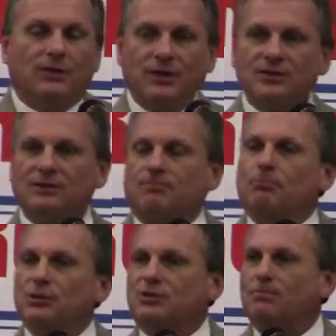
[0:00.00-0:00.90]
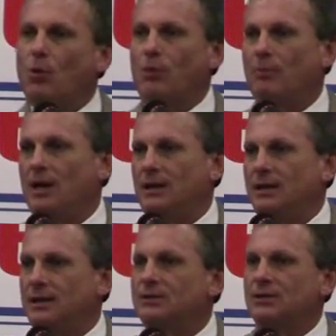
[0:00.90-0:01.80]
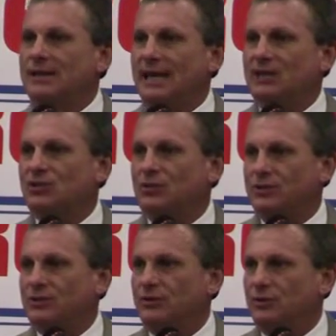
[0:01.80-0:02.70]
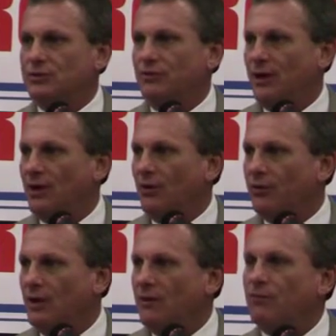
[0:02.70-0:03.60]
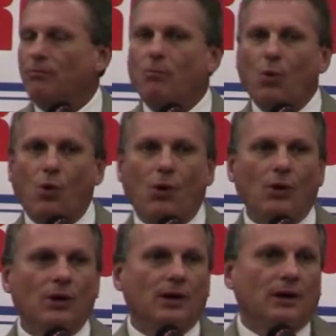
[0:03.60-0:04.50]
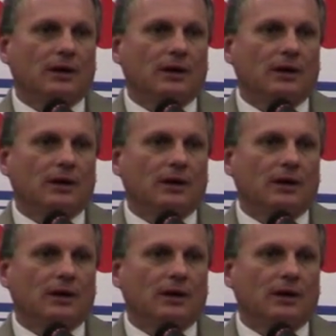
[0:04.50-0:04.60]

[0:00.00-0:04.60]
This puts more money into the National Institutes of Health for more,